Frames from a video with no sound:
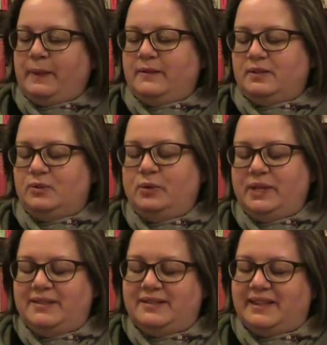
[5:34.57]
So all
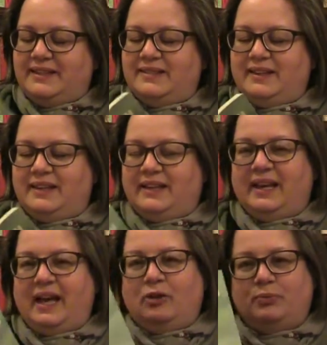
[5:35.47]
these things, I think,
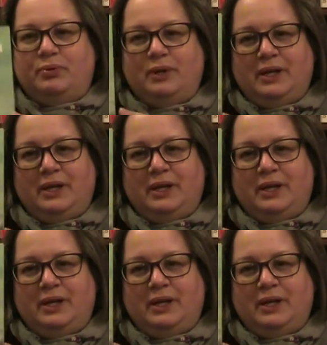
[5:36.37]
help